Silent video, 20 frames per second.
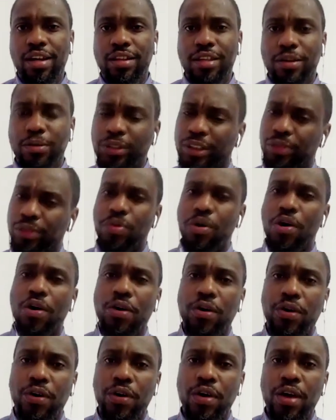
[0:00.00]
There is
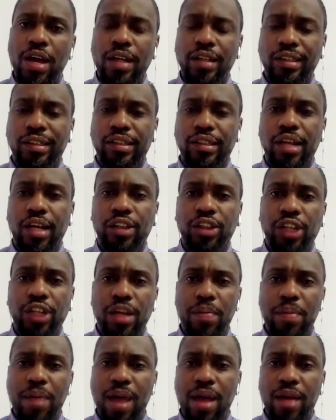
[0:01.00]
more a
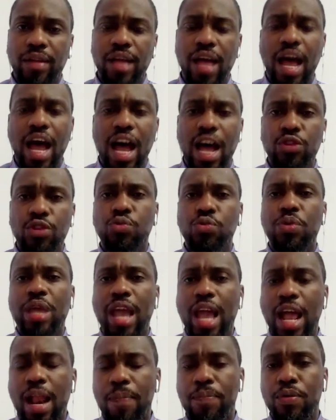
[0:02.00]
discussion about how do we
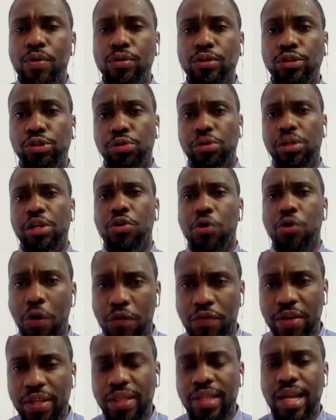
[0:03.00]
help you during
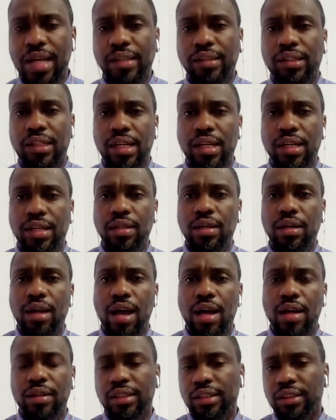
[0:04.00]
COVID nineteen,
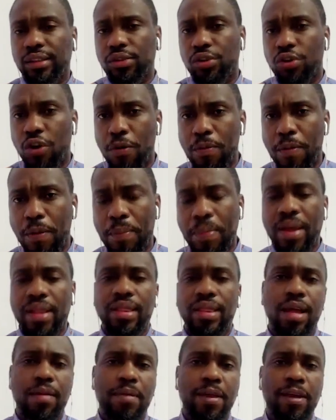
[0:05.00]
uh, this global
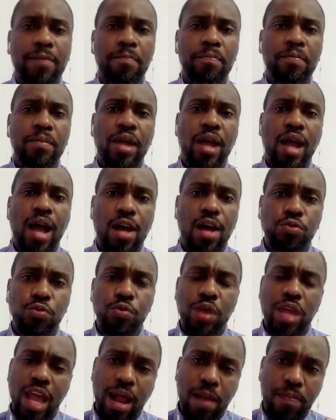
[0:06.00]
pandemic? How do
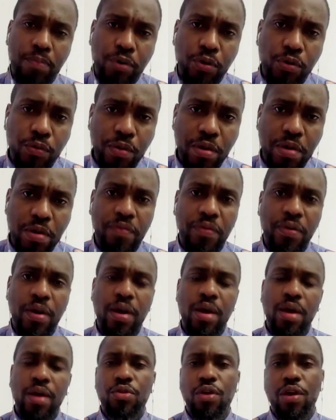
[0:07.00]
we help you with
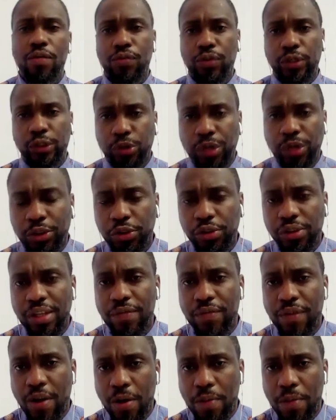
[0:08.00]
the infrastructure
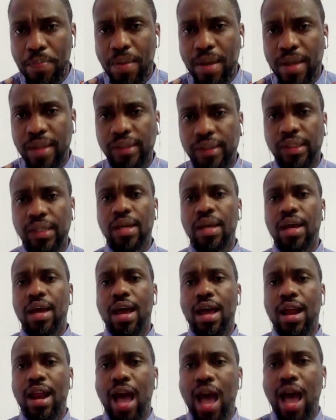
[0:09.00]
development?
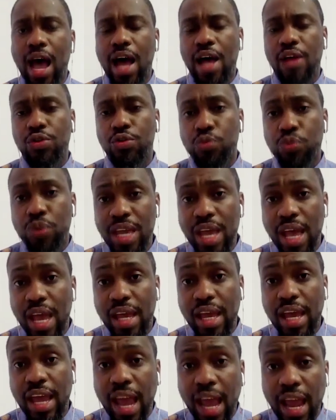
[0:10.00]
And how do we
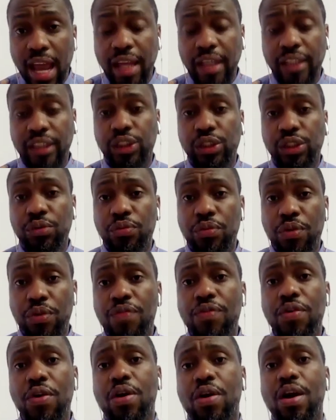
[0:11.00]
engage
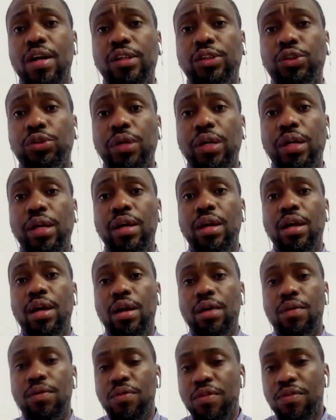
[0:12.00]
with your country
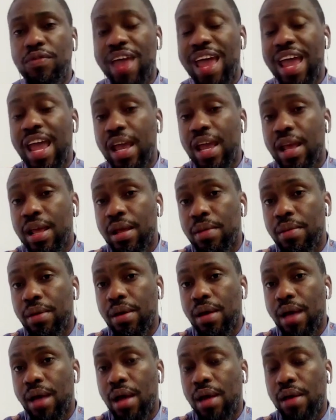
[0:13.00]
with a
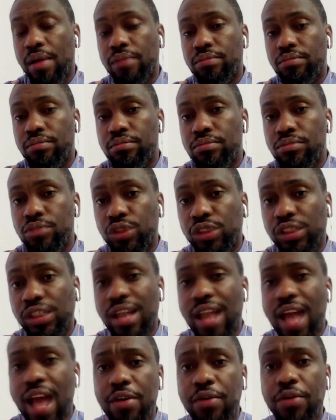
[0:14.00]
um,
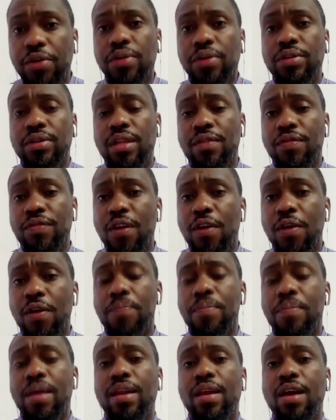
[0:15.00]
multilateral
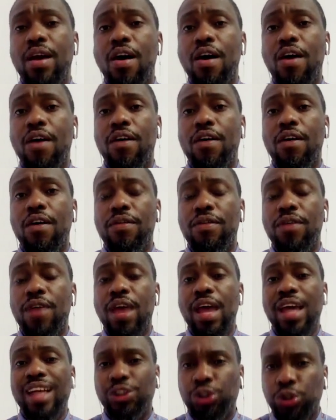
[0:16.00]
development of
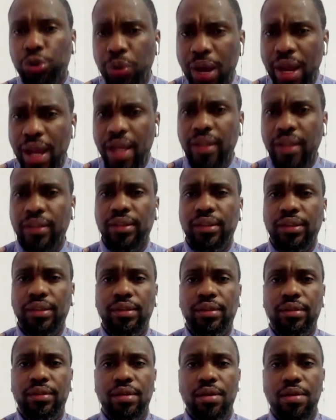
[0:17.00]
trades
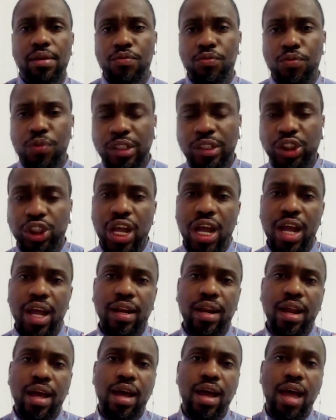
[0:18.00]
with
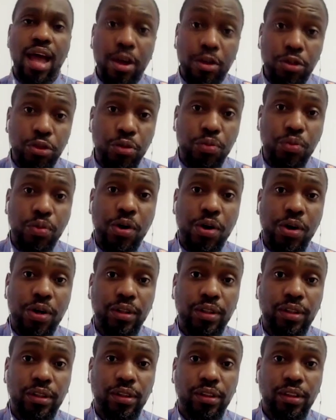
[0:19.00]
China and the
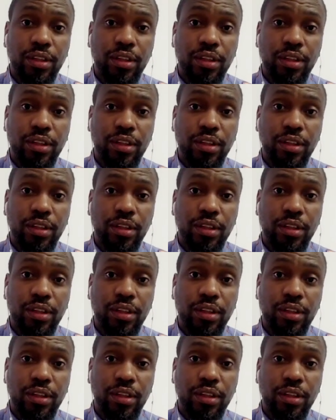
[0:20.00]
world?